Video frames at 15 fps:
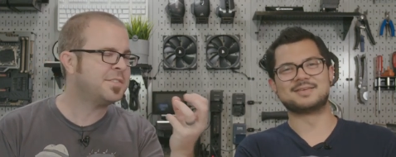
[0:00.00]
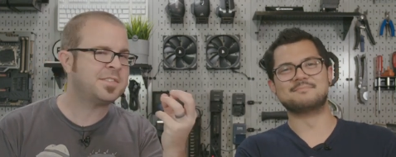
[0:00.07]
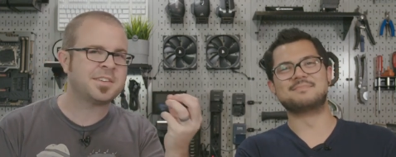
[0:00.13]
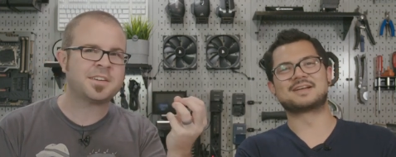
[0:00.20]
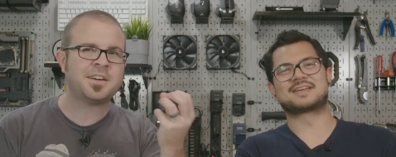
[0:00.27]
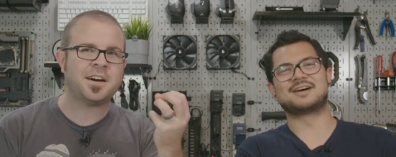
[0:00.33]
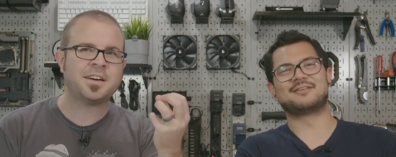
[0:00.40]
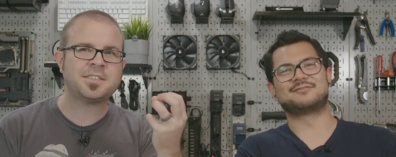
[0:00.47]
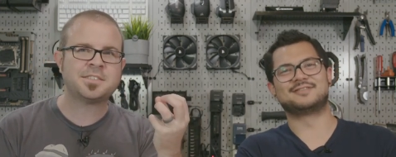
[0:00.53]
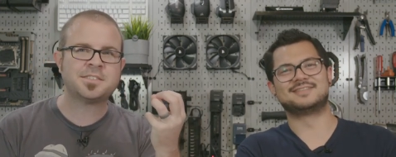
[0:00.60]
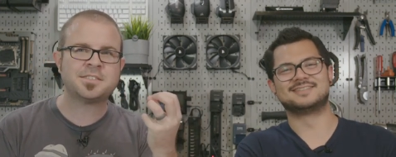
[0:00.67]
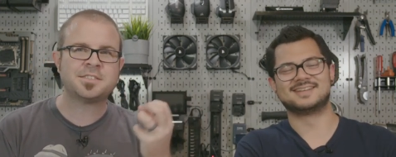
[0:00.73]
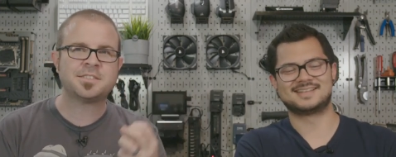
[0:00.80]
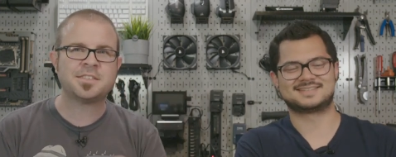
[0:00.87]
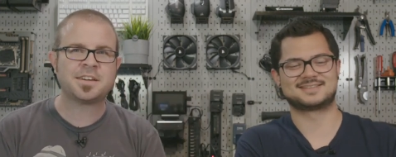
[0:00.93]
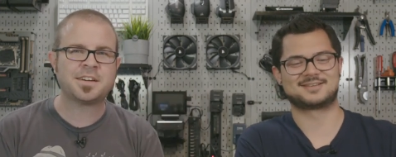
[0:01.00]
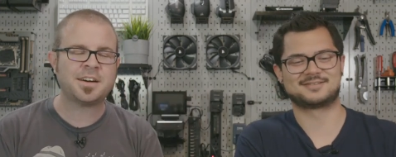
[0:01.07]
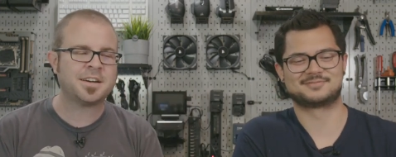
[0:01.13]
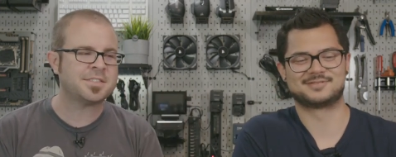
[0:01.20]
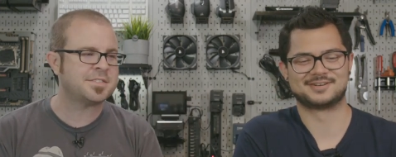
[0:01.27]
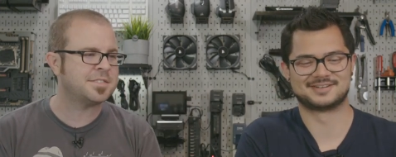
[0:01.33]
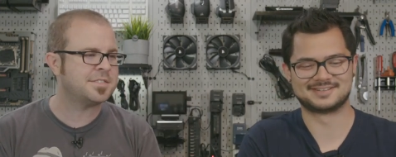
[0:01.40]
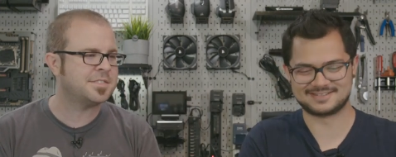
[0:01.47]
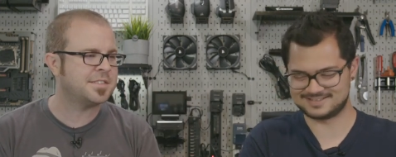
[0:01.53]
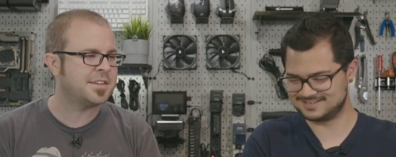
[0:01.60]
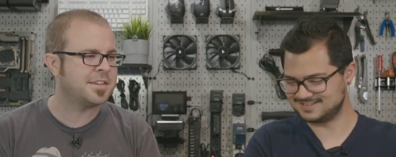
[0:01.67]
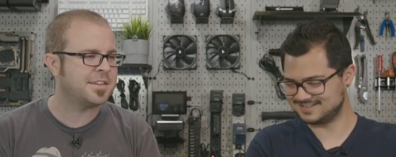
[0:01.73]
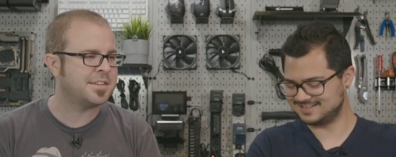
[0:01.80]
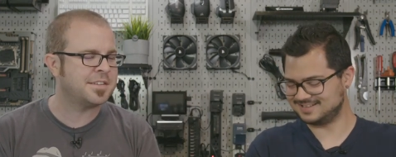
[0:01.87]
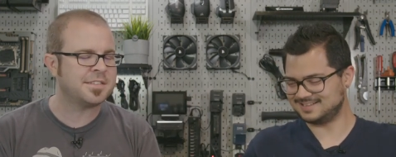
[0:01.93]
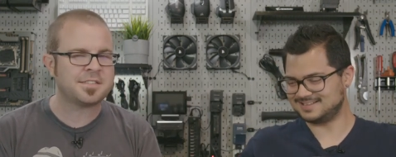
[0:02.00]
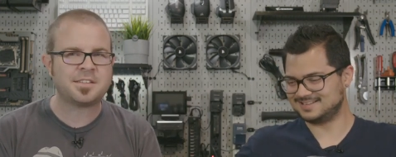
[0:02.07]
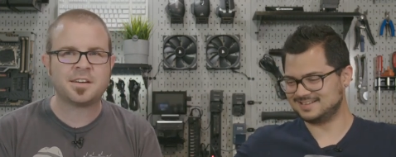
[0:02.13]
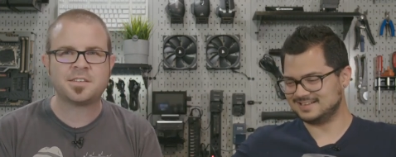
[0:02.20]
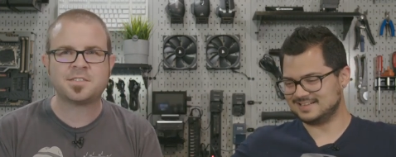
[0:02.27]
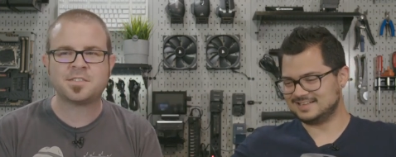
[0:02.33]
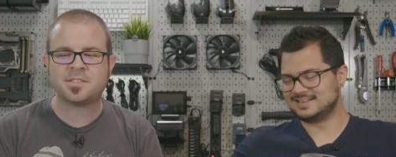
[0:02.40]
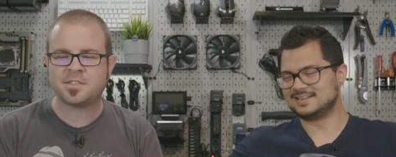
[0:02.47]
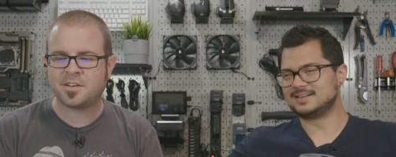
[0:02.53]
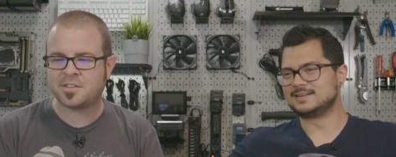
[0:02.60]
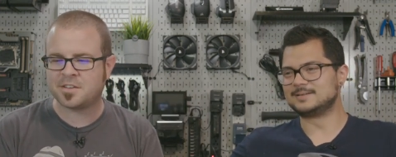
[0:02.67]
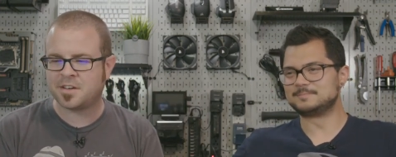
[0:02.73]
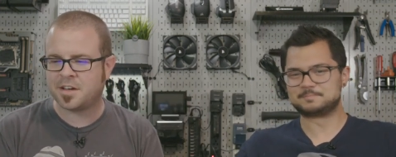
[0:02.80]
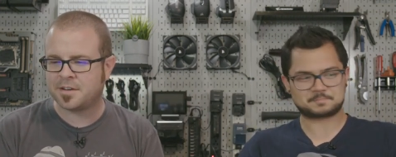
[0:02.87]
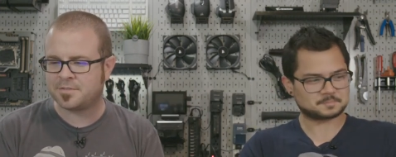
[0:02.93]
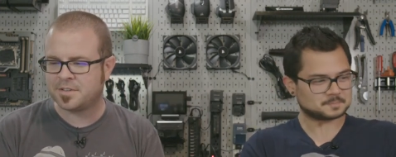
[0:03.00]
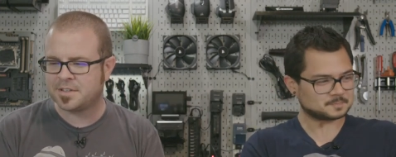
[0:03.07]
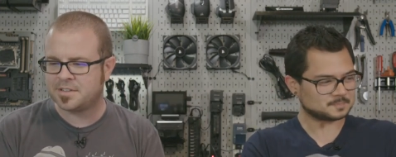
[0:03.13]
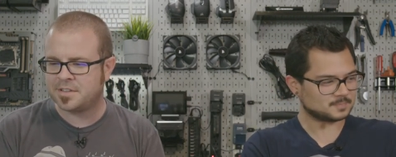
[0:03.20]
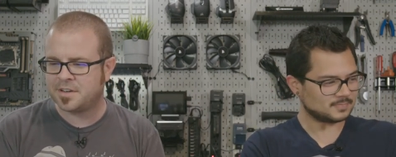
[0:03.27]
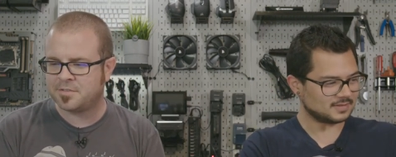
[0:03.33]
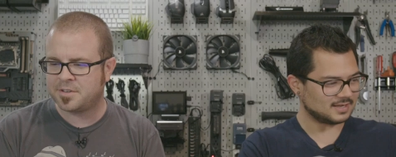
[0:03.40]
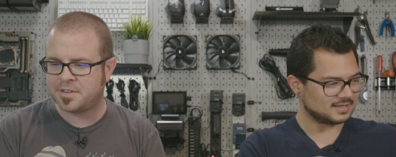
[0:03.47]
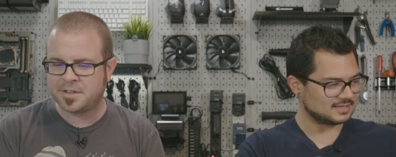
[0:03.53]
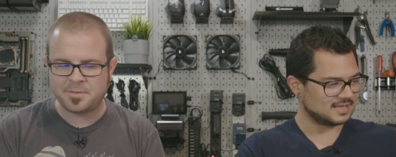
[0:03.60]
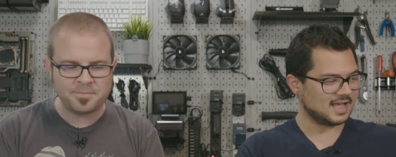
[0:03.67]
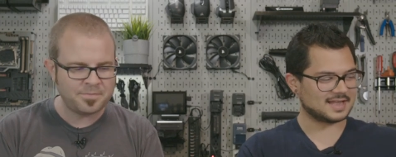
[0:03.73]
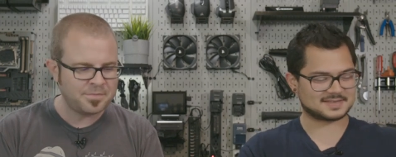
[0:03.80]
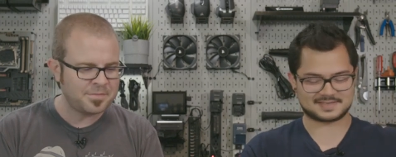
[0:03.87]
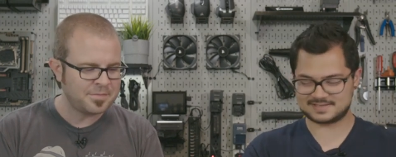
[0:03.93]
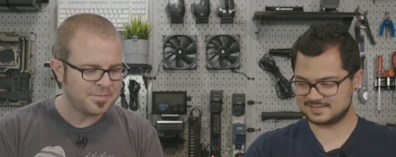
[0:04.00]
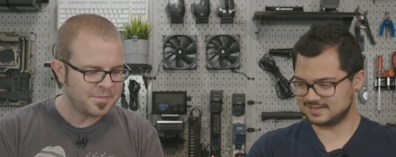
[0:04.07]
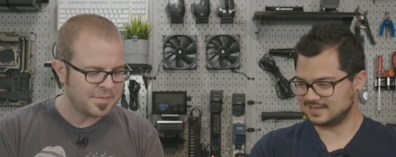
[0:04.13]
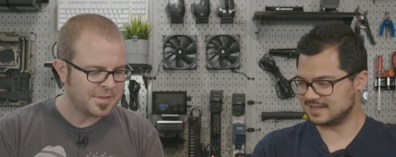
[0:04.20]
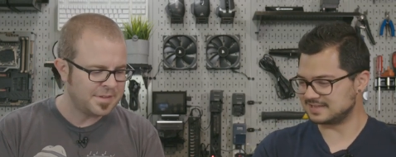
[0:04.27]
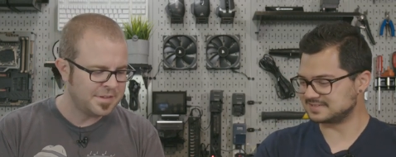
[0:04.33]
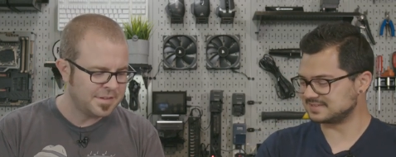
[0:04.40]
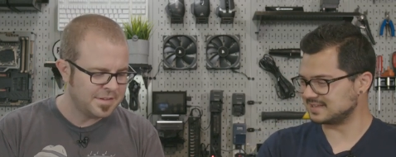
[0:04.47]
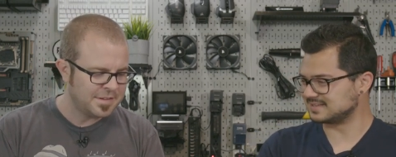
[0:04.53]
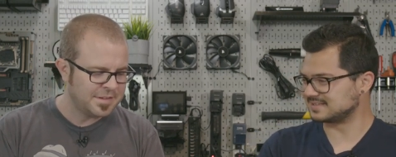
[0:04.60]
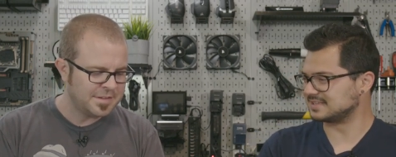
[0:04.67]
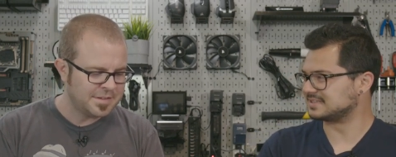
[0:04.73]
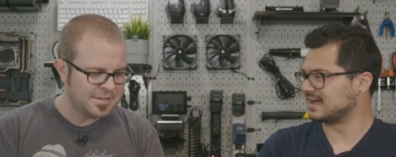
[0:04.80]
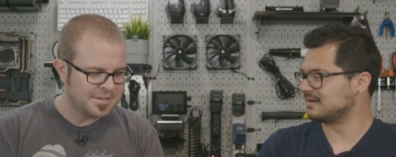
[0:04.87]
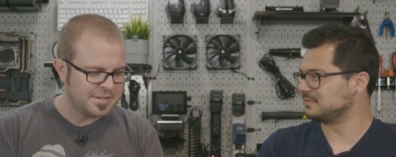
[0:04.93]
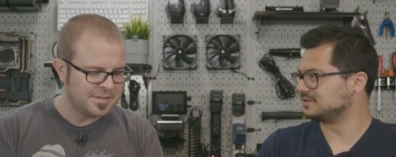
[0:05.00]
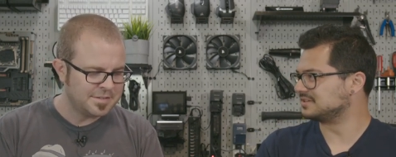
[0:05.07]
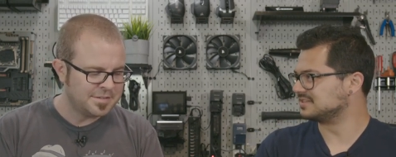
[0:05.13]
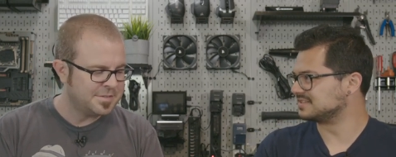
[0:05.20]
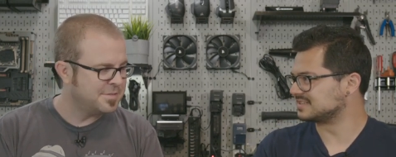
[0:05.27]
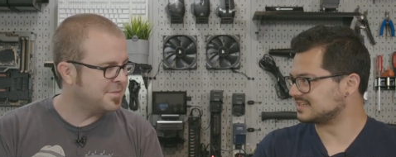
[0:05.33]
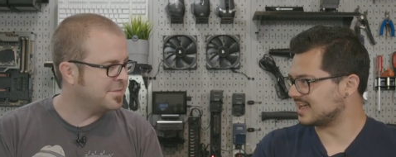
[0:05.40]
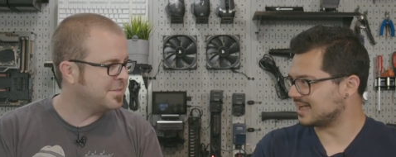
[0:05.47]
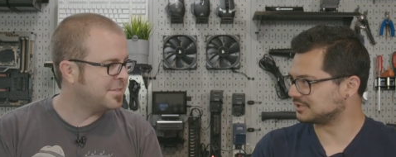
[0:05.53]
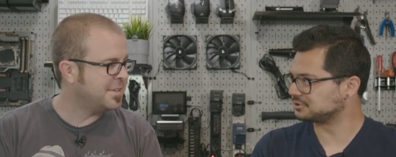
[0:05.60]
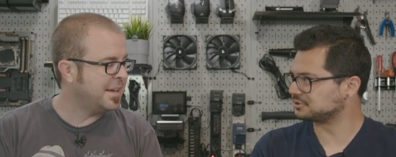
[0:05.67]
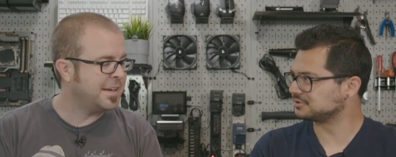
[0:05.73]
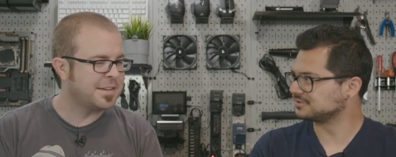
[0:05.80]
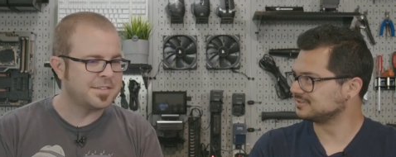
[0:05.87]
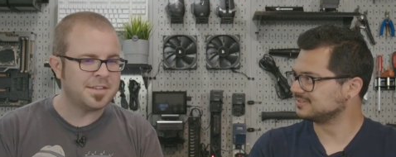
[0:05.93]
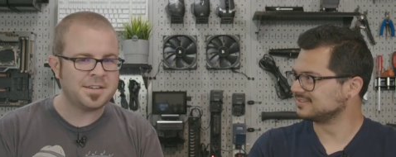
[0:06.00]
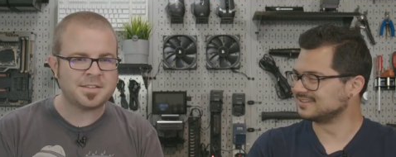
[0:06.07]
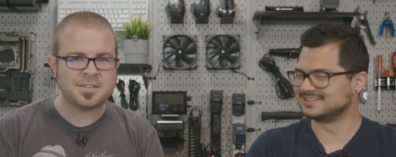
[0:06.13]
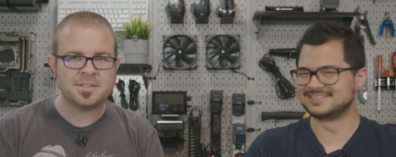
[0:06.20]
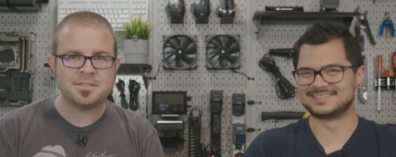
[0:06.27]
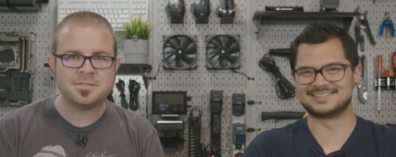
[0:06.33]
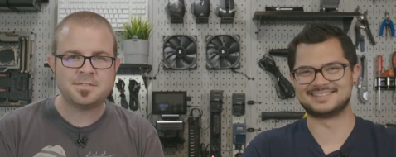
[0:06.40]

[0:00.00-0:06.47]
Speaker 1: that MacGuffin. causes that causes uh, causes all the conflict and everything. Yes, it's it's the diamond in snatch. Yeah, exactly.